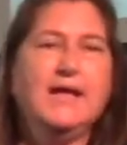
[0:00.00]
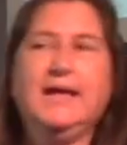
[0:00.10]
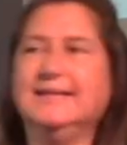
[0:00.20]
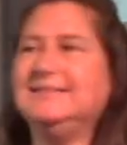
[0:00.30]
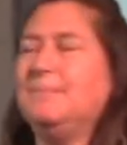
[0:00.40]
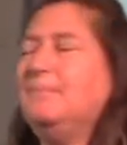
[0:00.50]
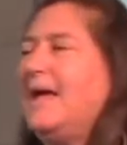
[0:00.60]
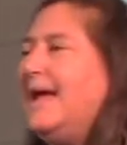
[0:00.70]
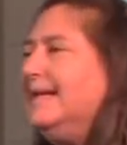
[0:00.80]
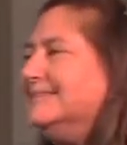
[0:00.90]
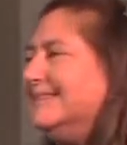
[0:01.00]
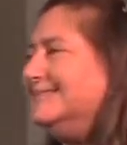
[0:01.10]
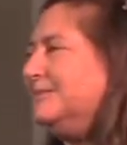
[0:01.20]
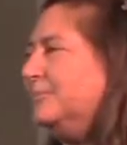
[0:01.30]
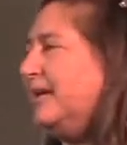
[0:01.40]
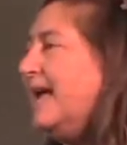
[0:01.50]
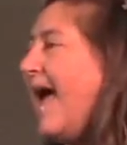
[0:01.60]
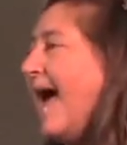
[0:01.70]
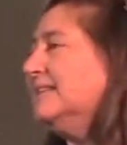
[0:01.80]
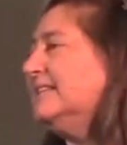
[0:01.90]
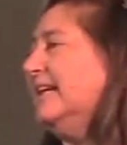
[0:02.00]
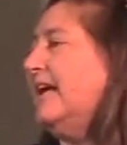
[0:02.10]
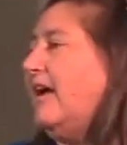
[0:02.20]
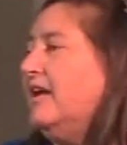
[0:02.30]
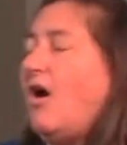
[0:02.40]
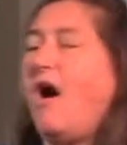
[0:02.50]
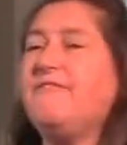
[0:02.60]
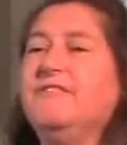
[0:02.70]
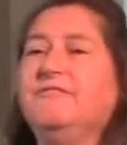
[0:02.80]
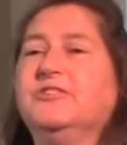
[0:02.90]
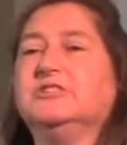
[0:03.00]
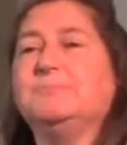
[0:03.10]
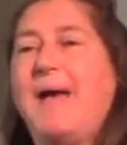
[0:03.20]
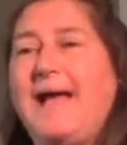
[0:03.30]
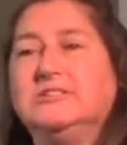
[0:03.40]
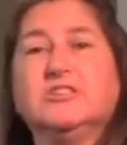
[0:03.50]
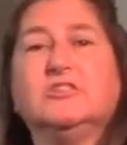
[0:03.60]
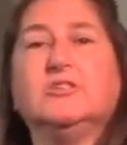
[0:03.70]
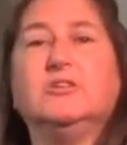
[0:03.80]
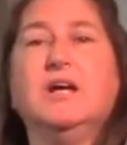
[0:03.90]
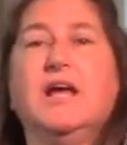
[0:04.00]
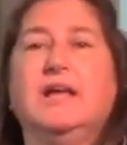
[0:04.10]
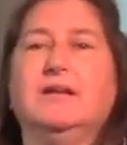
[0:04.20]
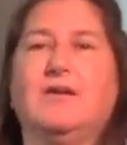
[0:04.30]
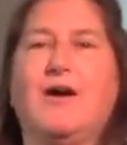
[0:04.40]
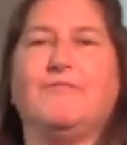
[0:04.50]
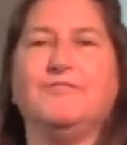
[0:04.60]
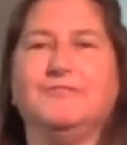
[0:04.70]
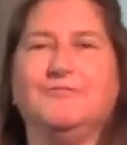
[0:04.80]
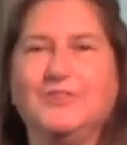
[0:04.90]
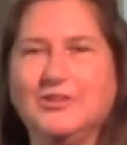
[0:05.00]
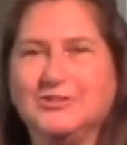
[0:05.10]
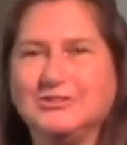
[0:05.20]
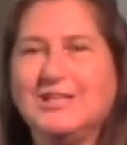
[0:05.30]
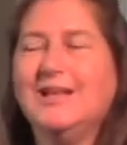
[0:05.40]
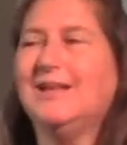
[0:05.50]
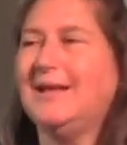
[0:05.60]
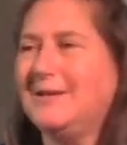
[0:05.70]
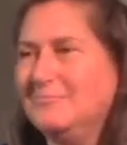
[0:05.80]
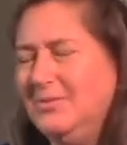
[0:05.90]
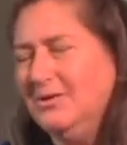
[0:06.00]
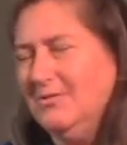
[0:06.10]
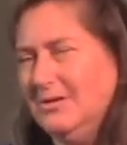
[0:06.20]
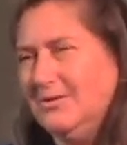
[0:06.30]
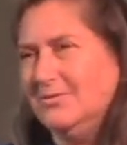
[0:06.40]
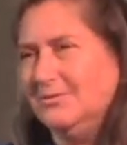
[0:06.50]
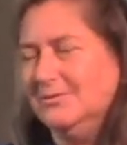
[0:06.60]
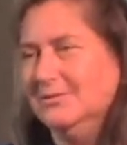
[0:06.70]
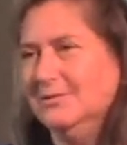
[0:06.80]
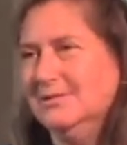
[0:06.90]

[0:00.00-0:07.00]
It's amazing to me. Actually, it often feels magical and it often feels like a miracle.